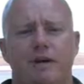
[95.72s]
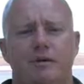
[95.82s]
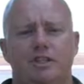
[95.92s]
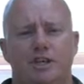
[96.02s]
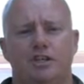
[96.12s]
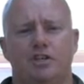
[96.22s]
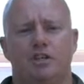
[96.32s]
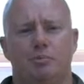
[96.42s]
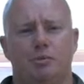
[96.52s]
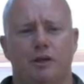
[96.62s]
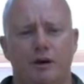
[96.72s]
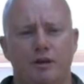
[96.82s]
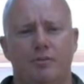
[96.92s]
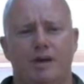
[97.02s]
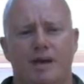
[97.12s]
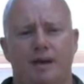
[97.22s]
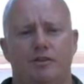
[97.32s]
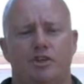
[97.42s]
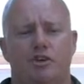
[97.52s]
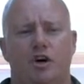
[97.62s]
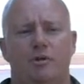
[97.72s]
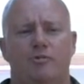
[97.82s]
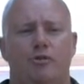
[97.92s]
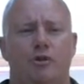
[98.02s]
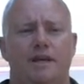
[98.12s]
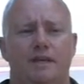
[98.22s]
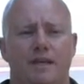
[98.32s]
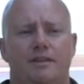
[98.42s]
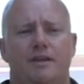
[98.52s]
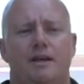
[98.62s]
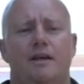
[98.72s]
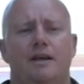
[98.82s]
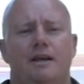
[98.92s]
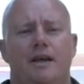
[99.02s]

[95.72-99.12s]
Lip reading: not our intention to blow them out of the sky before they get there.